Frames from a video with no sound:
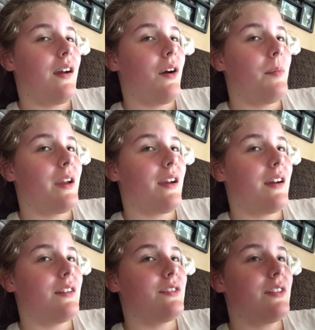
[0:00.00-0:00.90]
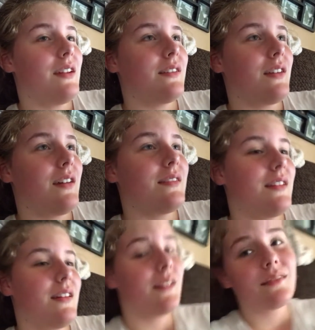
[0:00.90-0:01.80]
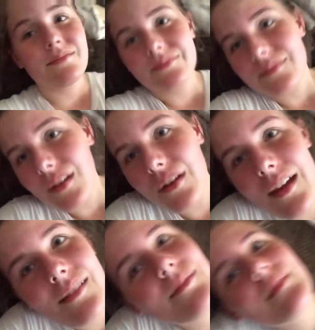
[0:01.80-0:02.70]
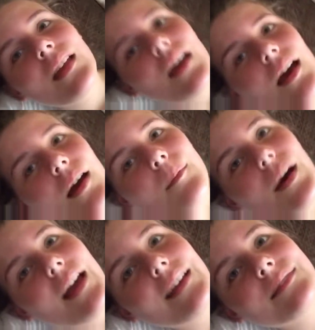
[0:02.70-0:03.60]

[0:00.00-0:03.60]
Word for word: Oh my gosh, exhausting. Okay, bye.